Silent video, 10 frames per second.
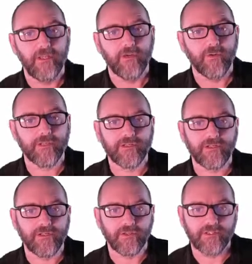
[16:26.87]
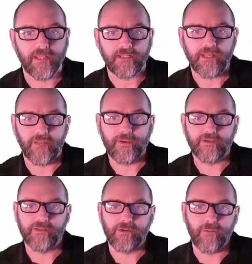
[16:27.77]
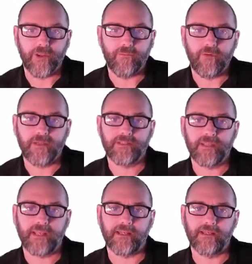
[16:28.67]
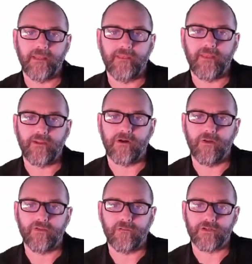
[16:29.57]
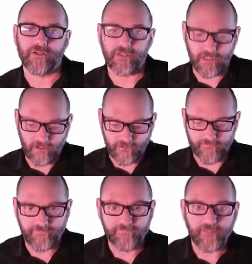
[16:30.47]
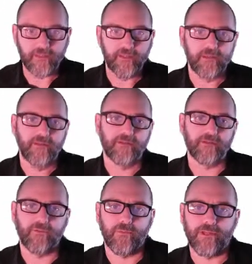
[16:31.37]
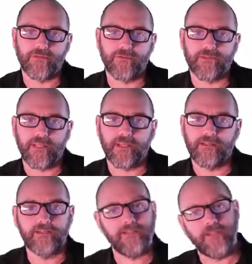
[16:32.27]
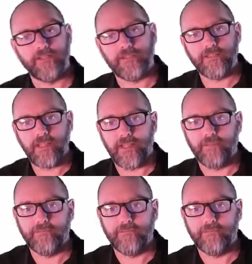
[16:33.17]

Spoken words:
What it's going to do is set timeout is going to wait 1 second and then call the function hello. So it waits for a second and then it says hi.